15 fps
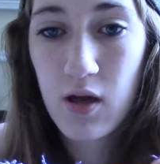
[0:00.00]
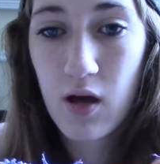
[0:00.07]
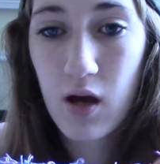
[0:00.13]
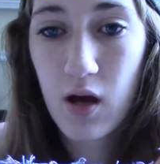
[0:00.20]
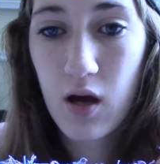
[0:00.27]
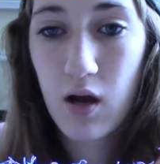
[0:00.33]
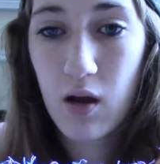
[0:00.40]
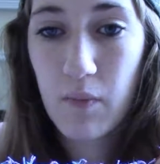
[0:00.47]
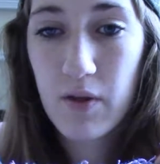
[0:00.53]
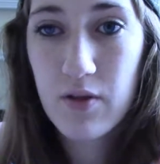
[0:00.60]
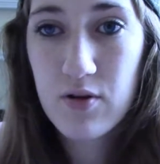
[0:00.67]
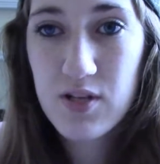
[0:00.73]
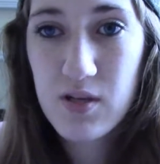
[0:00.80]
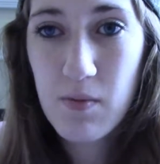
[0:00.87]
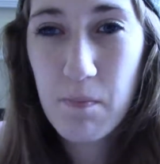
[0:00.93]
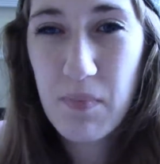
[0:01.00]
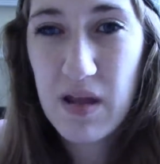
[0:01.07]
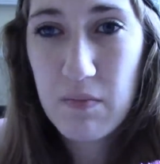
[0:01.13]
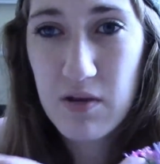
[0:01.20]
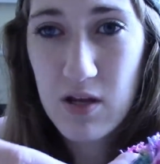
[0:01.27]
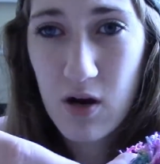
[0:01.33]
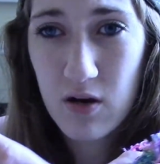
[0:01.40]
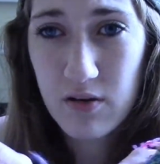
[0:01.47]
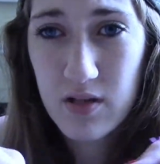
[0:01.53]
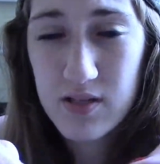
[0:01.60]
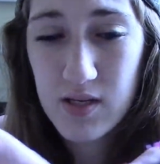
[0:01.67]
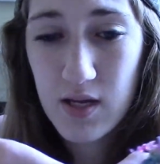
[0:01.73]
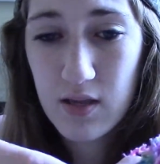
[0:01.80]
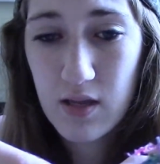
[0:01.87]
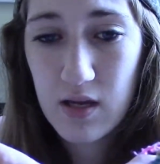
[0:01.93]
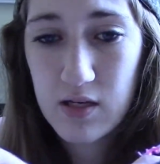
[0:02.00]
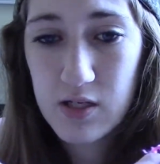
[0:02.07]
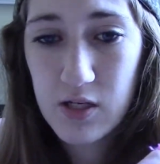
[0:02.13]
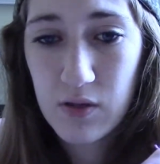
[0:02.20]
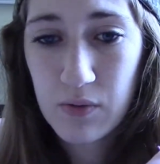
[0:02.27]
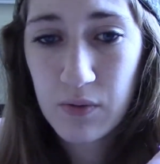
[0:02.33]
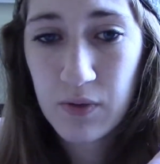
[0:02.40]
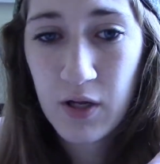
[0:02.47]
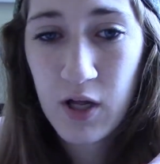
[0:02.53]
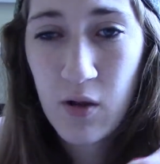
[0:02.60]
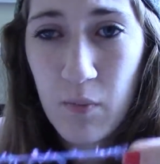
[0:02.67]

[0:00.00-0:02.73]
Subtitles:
And there's some baby yarn that's like that, too.